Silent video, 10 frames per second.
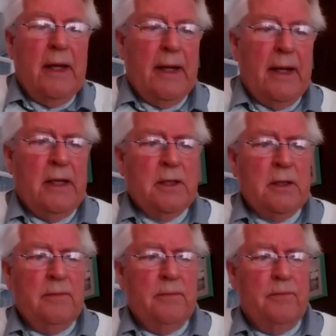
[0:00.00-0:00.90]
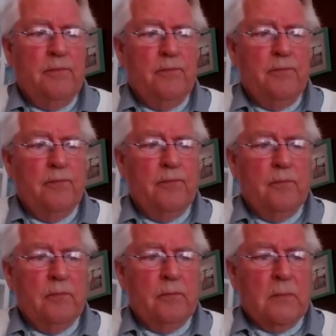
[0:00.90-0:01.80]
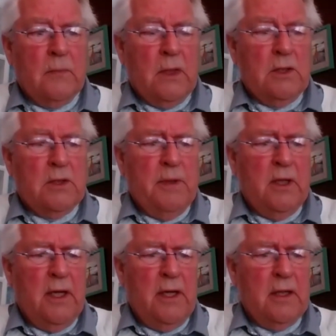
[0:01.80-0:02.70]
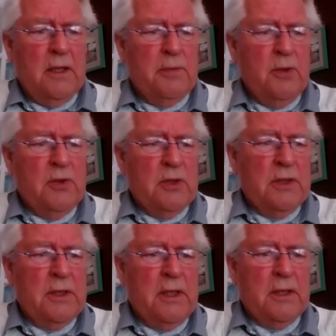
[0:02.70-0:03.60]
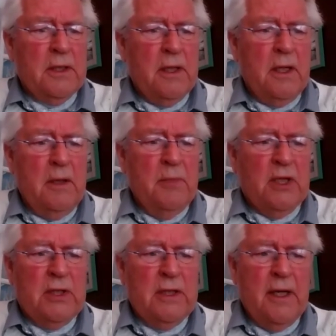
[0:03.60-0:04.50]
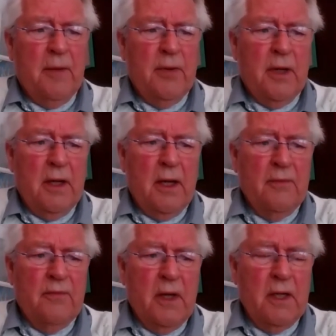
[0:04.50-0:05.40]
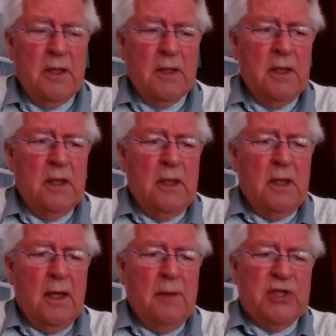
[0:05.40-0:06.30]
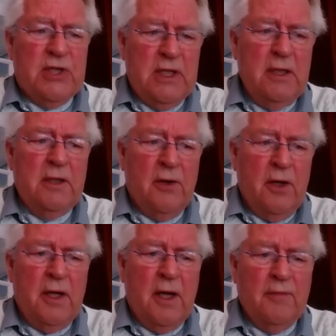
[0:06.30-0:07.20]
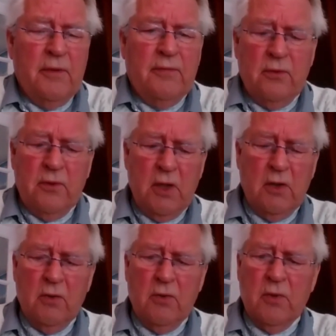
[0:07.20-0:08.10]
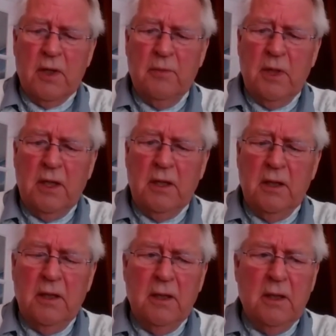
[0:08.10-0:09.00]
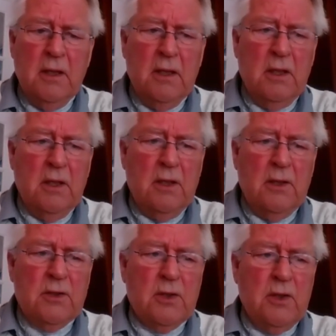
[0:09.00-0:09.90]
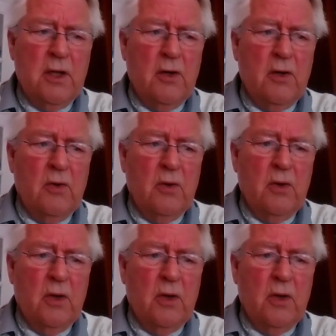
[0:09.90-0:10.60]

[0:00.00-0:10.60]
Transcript: And it's a bit like, I suppose, in a sense, I mix it up. I find I'm senior enough, if you know what I mean, to know.